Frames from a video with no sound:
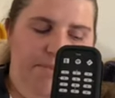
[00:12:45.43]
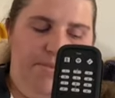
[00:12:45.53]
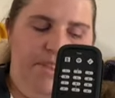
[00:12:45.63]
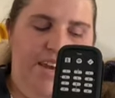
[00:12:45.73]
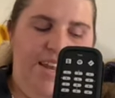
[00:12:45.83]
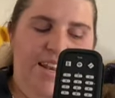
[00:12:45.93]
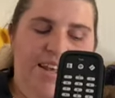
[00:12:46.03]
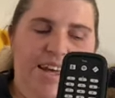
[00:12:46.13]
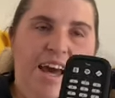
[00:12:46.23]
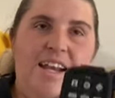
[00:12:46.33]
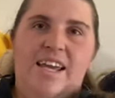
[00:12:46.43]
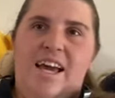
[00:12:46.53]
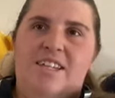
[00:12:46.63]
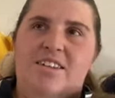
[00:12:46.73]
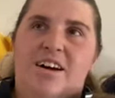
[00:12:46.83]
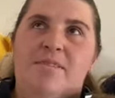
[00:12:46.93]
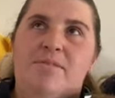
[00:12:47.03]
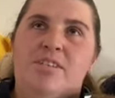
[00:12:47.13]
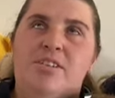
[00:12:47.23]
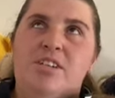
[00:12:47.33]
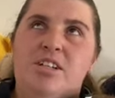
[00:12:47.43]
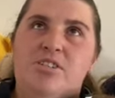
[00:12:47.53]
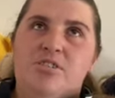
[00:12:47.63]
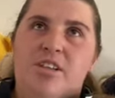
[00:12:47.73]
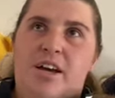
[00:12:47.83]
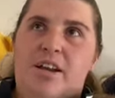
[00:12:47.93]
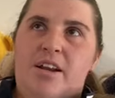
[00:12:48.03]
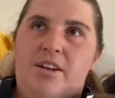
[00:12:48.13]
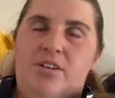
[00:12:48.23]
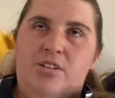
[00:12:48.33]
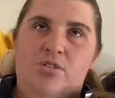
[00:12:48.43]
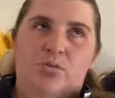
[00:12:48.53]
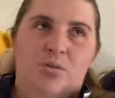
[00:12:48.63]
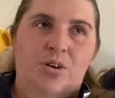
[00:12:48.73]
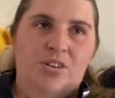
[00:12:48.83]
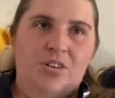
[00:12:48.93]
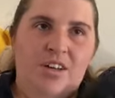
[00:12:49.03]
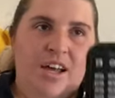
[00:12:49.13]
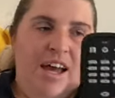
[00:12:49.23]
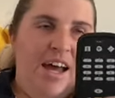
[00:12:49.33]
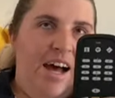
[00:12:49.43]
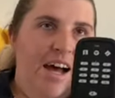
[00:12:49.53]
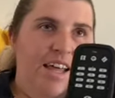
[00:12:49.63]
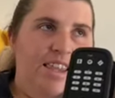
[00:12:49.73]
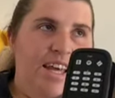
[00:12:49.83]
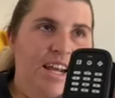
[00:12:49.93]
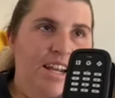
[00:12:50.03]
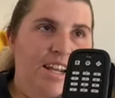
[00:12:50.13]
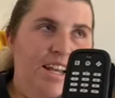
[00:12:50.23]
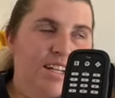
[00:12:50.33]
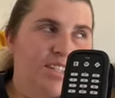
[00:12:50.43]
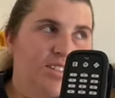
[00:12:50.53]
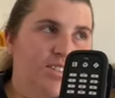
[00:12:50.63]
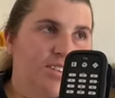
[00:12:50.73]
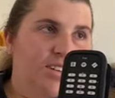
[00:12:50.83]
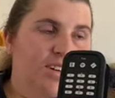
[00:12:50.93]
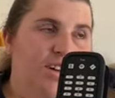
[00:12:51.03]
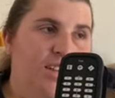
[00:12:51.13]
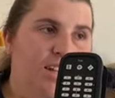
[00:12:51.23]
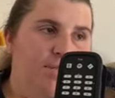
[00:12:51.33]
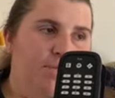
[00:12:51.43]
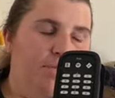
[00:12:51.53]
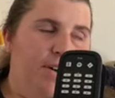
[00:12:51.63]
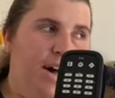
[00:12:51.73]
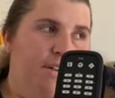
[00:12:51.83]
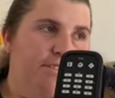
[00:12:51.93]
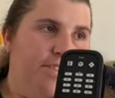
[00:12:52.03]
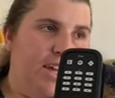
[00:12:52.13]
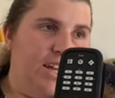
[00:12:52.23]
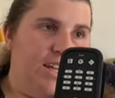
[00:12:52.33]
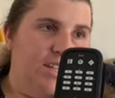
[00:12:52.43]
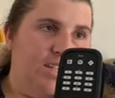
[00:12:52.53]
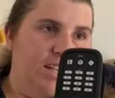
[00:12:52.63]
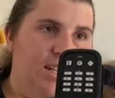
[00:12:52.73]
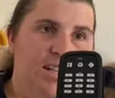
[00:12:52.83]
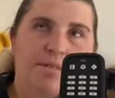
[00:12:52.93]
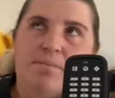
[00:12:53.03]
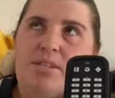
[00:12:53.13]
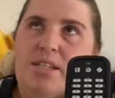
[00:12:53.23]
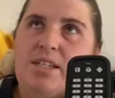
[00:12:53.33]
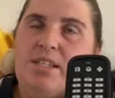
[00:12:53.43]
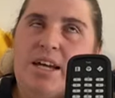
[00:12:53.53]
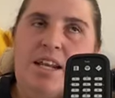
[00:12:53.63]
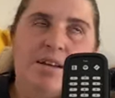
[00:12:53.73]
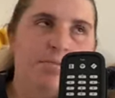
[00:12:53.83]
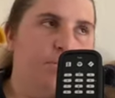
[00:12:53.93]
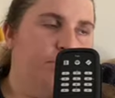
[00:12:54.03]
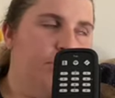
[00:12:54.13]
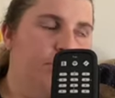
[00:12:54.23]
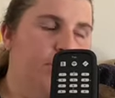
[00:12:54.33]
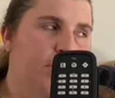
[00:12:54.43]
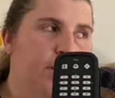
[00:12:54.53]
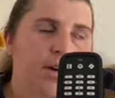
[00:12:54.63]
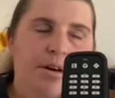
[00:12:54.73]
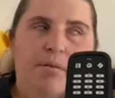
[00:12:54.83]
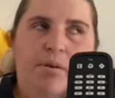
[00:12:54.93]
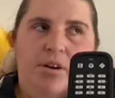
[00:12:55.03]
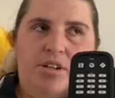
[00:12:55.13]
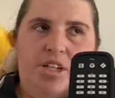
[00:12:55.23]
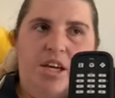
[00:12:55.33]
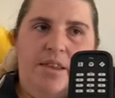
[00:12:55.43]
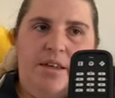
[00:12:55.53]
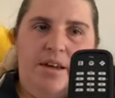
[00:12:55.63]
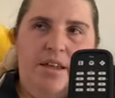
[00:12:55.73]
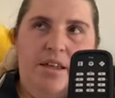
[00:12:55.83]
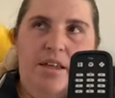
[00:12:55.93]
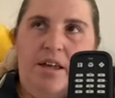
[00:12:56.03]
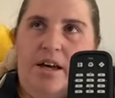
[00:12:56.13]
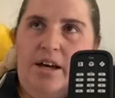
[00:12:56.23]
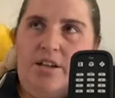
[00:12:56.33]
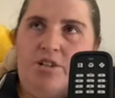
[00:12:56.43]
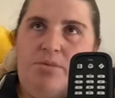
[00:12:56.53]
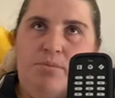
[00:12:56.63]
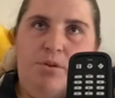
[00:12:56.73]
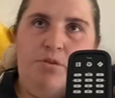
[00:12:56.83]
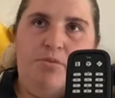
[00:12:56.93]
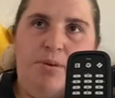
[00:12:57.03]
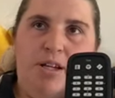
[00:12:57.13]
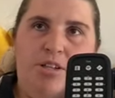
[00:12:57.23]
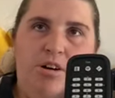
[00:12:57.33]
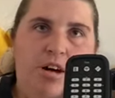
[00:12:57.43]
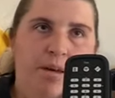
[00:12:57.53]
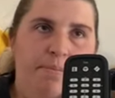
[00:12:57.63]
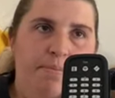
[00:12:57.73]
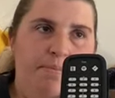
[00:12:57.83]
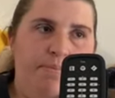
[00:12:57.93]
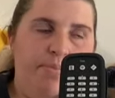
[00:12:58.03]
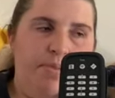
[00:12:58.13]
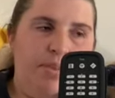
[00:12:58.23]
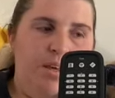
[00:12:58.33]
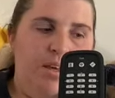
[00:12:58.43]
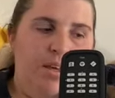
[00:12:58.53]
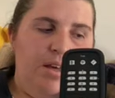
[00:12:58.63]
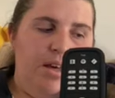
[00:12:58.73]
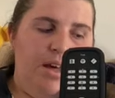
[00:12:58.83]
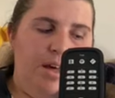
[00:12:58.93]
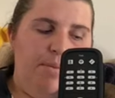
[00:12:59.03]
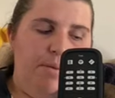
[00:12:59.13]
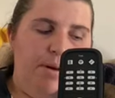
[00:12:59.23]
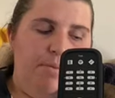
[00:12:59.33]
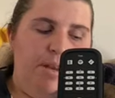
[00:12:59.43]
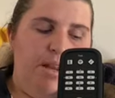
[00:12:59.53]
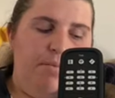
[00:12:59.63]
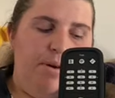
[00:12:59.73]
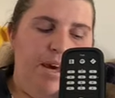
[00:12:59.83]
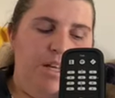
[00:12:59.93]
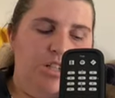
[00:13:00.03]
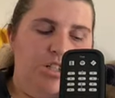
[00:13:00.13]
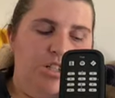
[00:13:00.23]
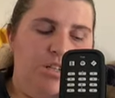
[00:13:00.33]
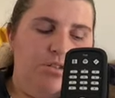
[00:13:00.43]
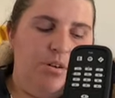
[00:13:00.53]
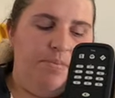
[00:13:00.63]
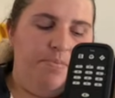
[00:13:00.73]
And yes, I did do that in high school. Then next to the number 5, like I said, number 6 and number 4 work together to move by time, by minute, page, etc.